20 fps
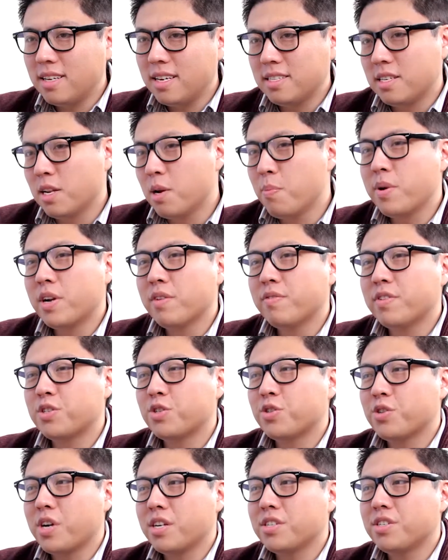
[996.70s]
Is it a bit of a
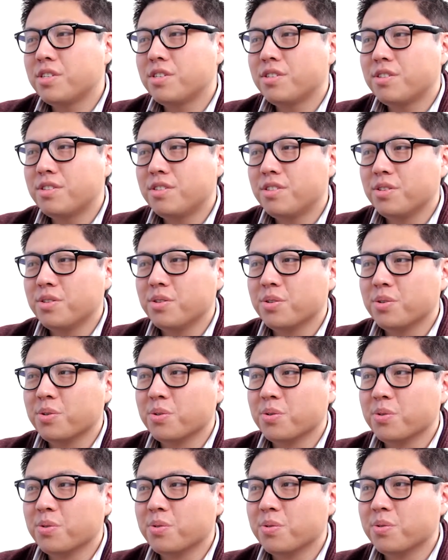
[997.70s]
stretch
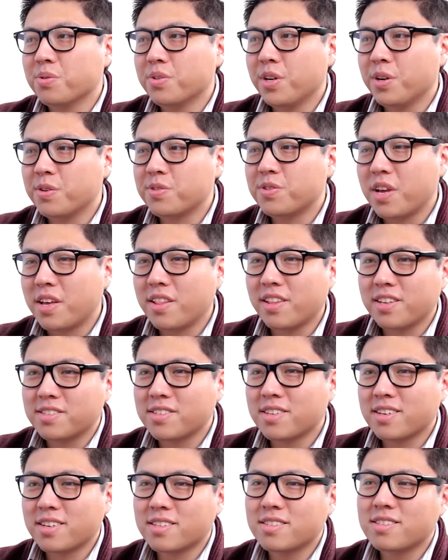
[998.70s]
to say
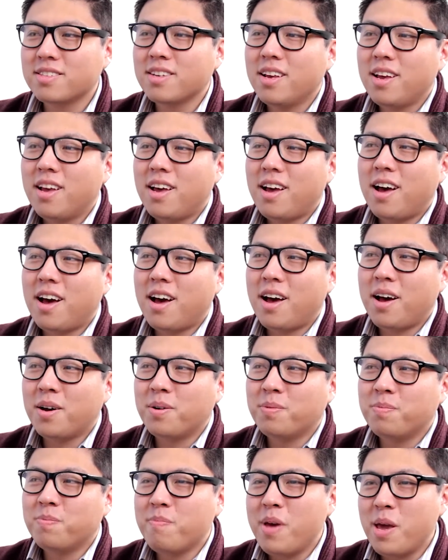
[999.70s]
these things?
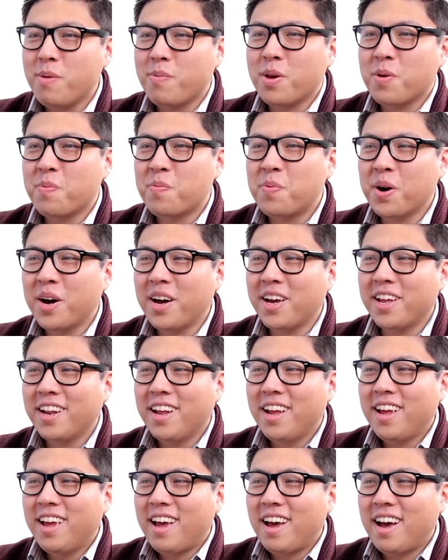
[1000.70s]
Maybe, but
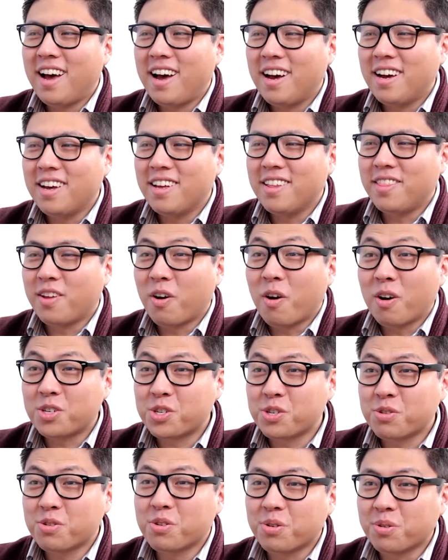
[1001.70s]
they're all
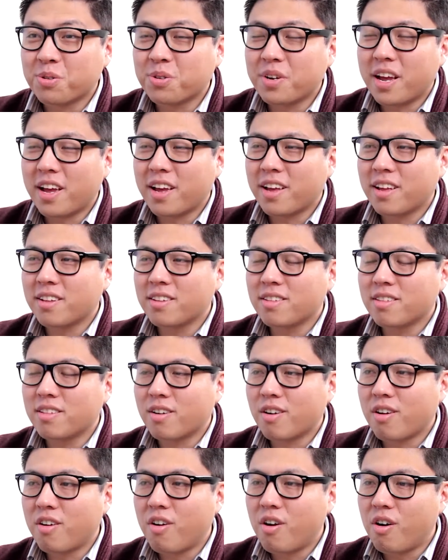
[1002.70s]
true, and
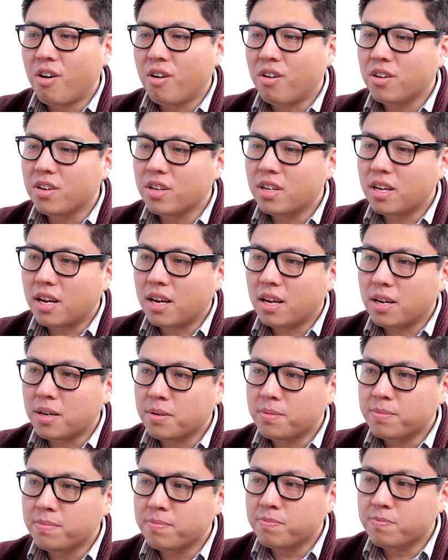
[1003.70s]
they're all
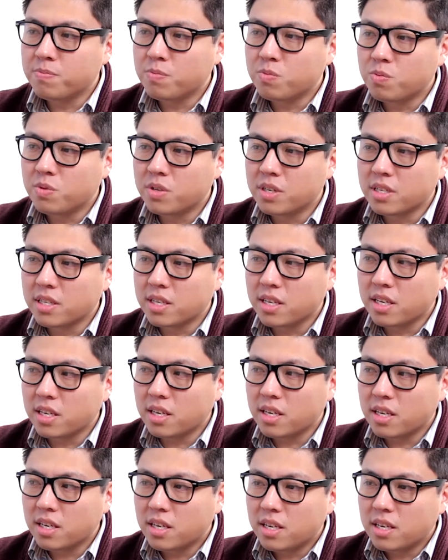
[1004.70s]

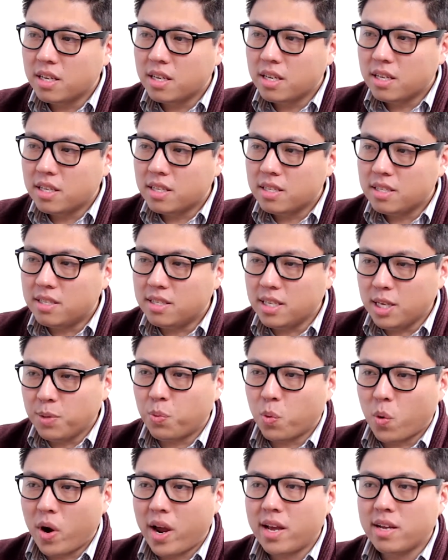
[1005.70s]
really
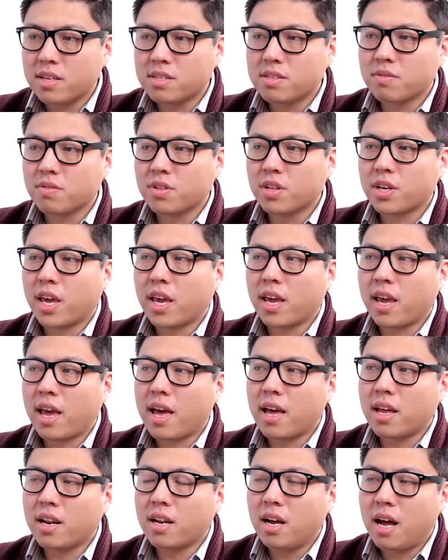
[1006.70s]
deep ways of looking
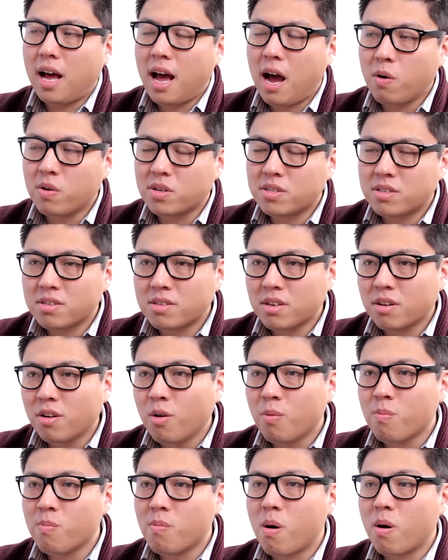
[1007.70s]
at how a
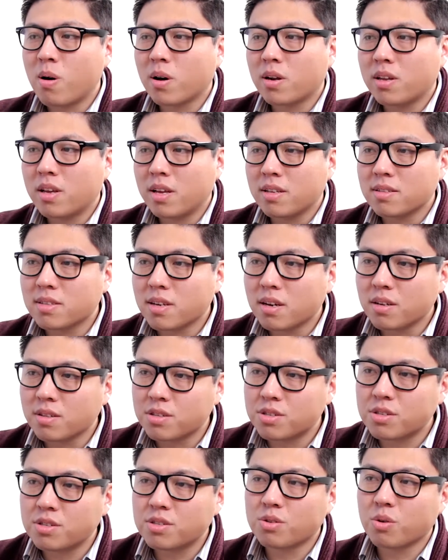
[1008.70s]
single mark can tell
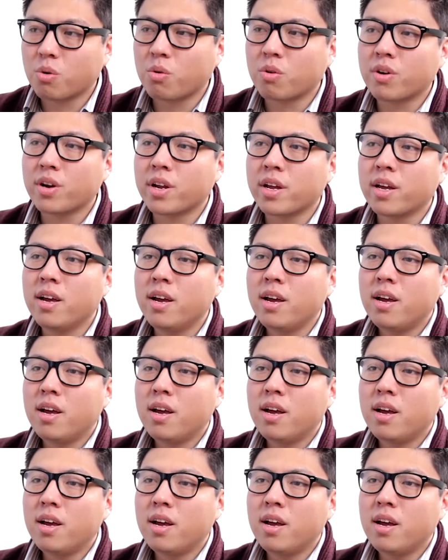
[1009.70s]
the story